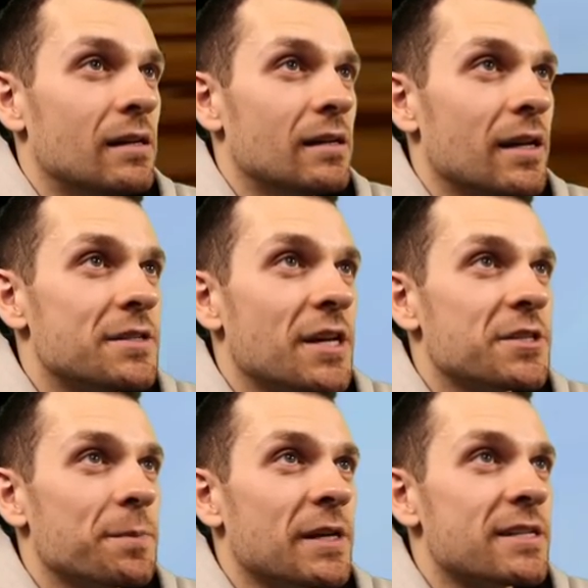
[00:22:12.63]
He takes
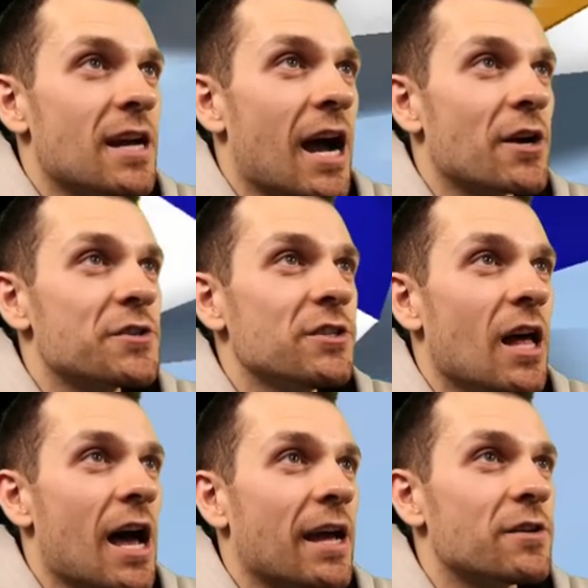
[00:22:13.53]
up the entire
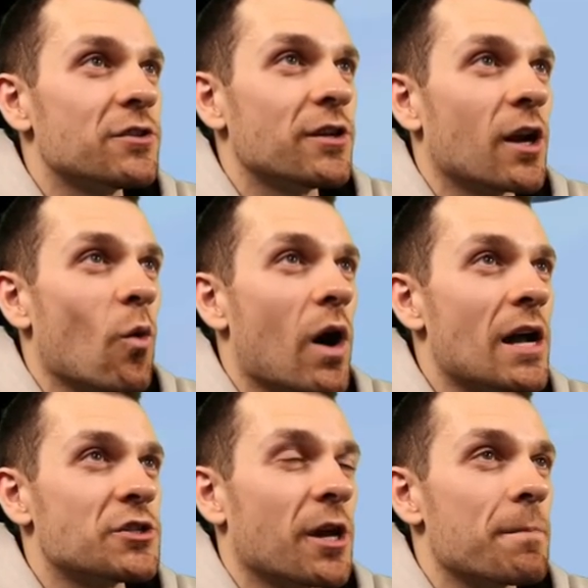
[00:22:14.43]
slide, so you gotta
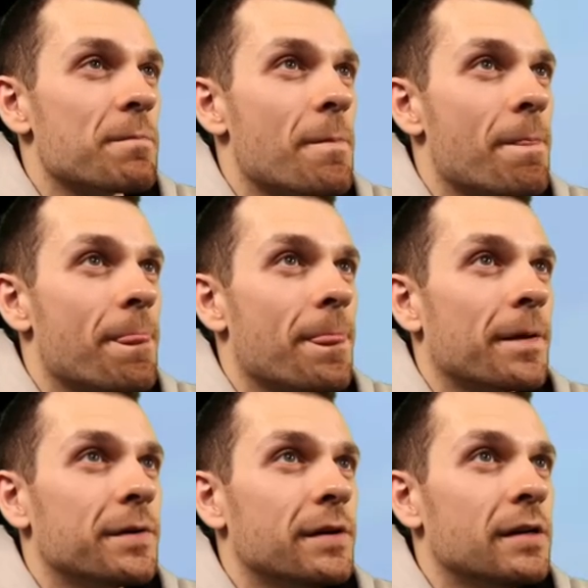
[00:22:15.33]
watch him.
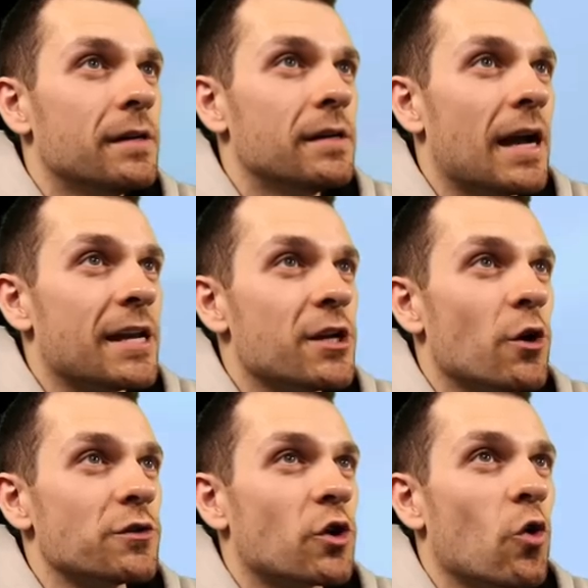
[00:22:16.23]
And he
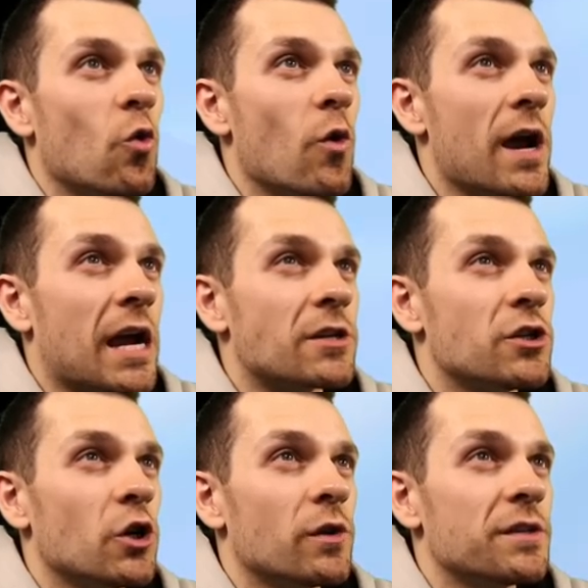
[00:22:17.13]
goes quick,
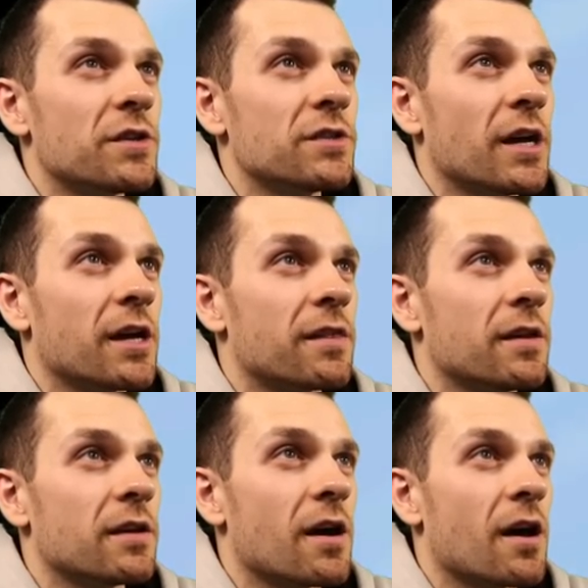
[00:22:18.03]
too. This is like
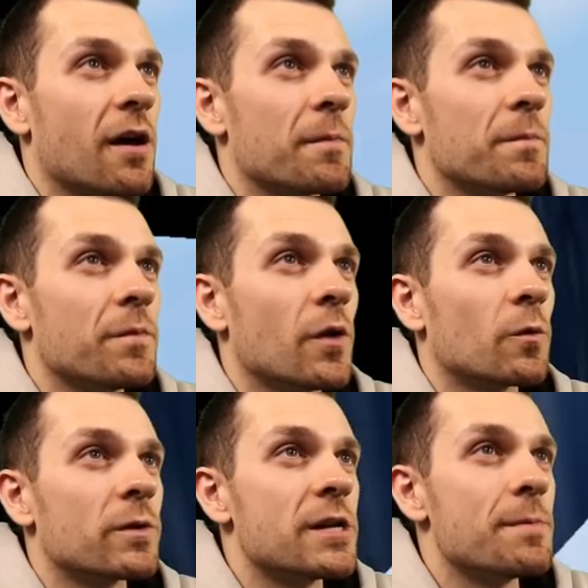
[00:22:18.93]
the, um, the
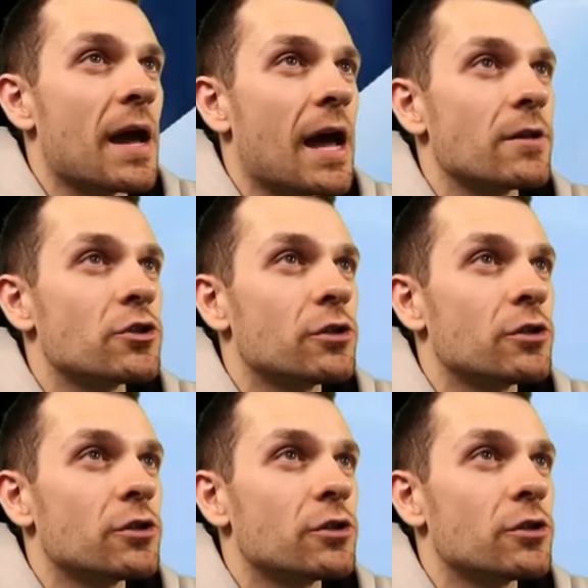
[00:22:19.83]
rematch.